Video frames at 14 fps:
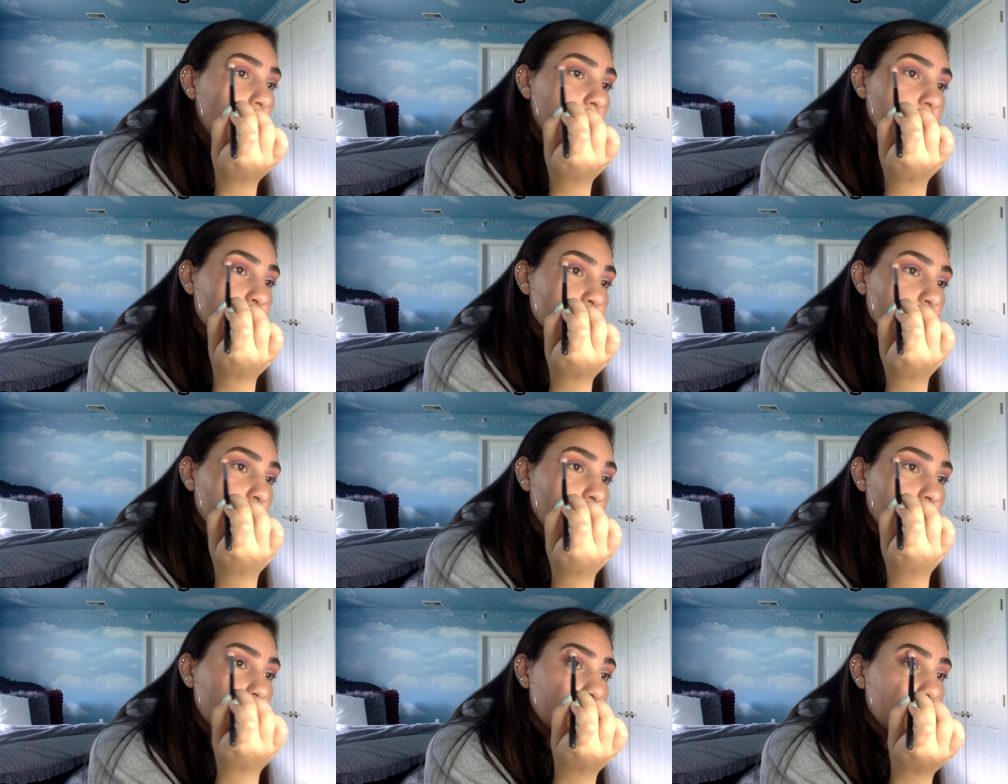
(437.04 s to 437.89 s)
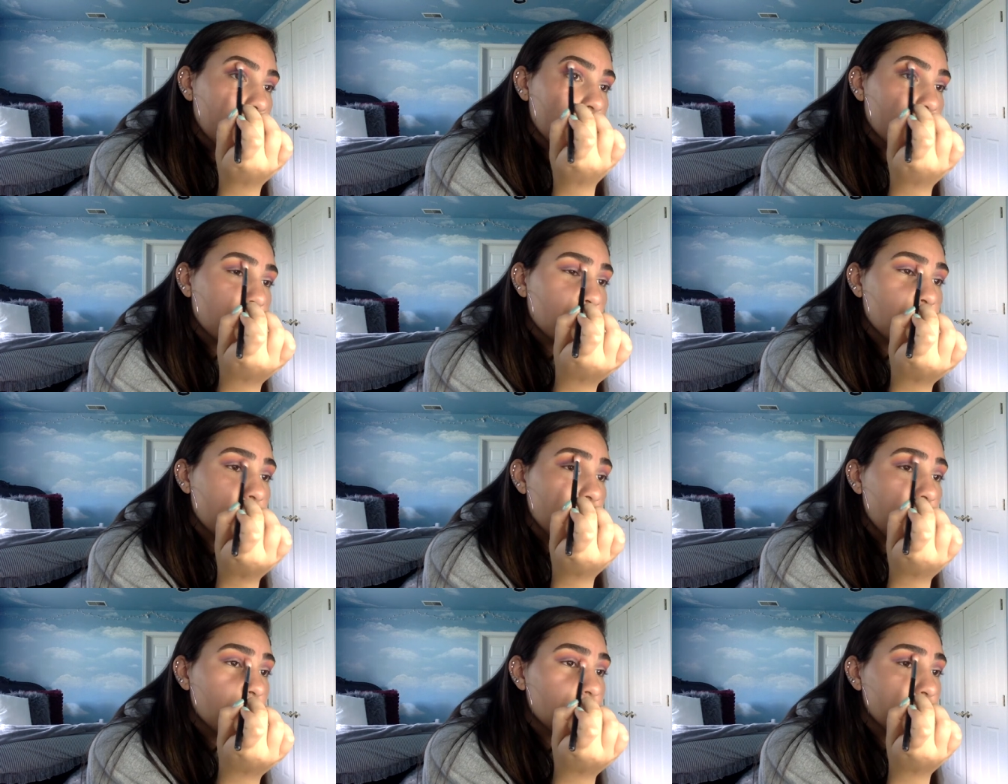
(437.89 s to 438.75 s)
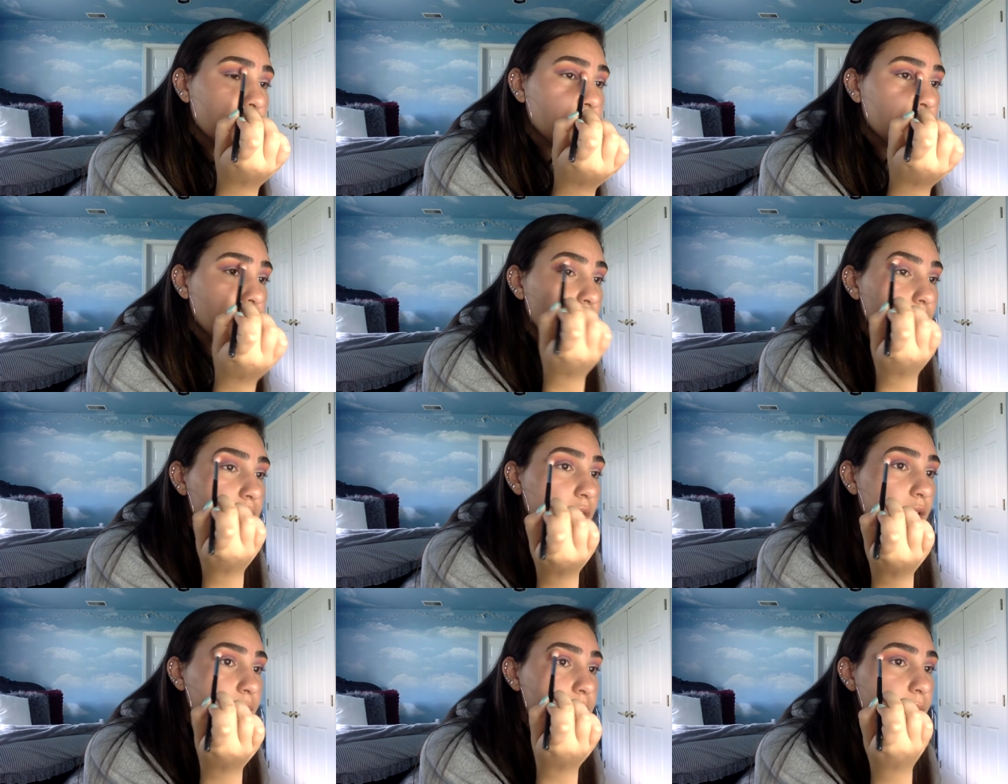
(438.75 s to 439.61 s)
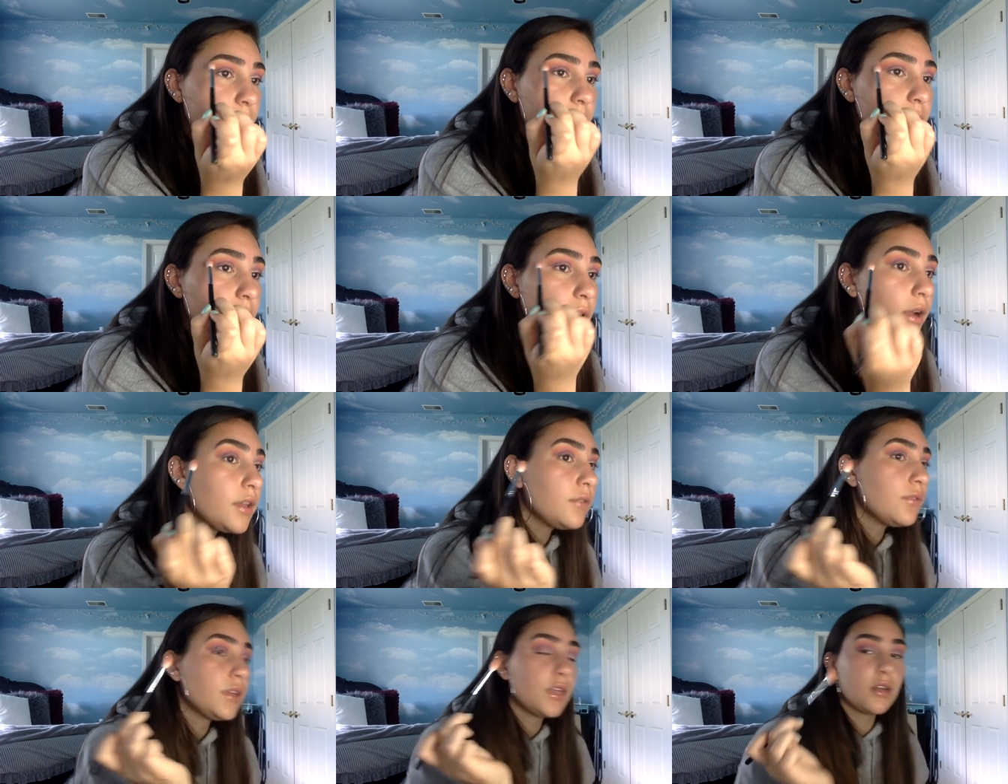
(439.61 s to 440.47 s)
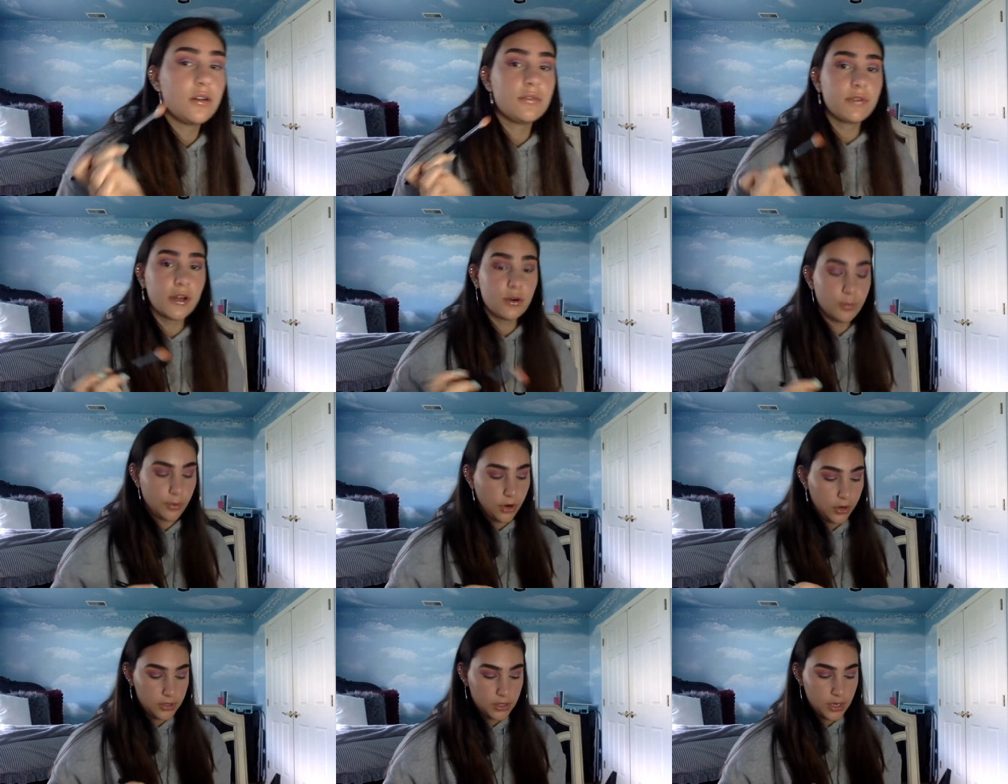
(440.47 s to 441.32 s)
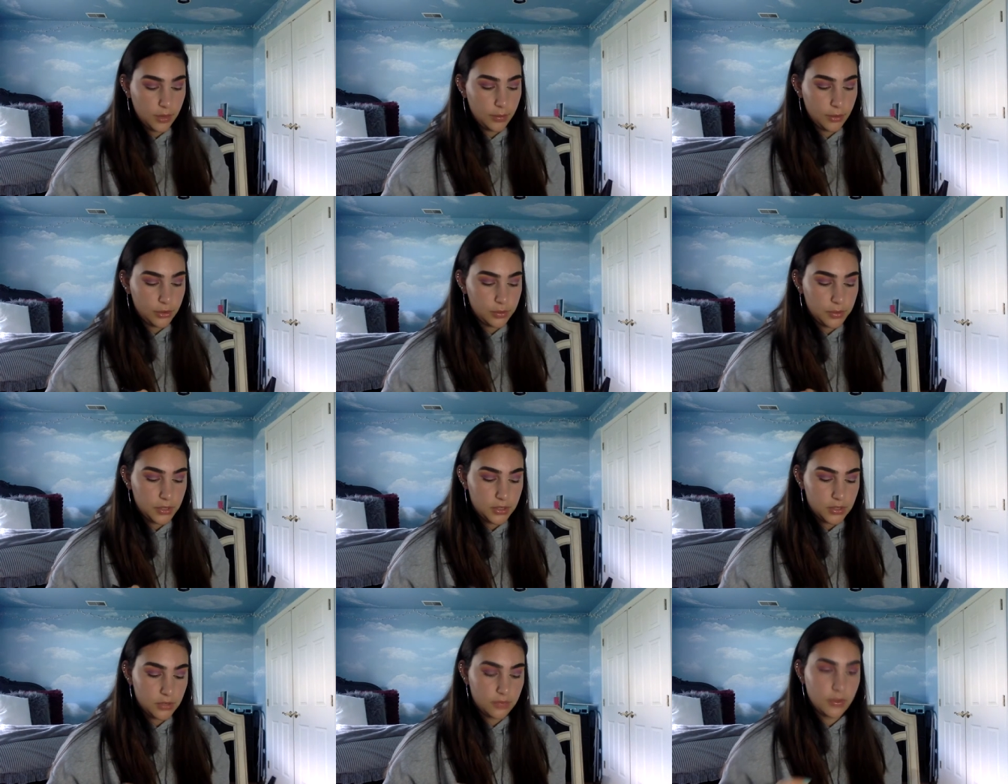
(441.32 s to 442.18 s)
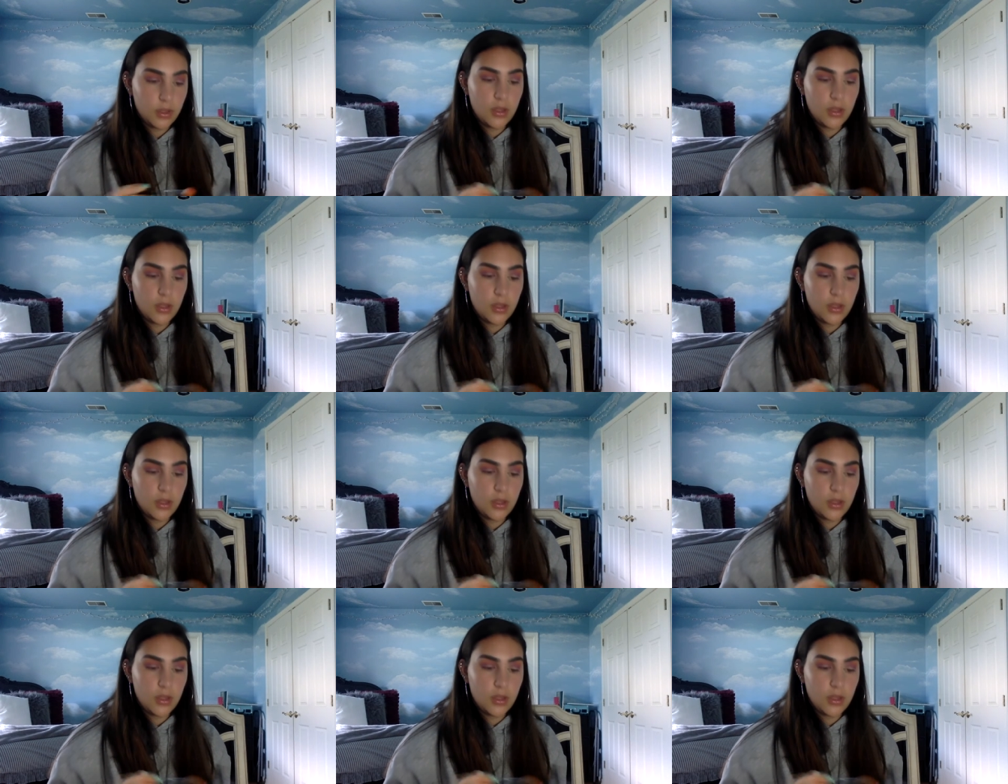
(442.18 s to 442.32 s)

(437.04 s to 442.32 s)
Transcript: I try like 3 or 4 times before I even get a final product that I post, because if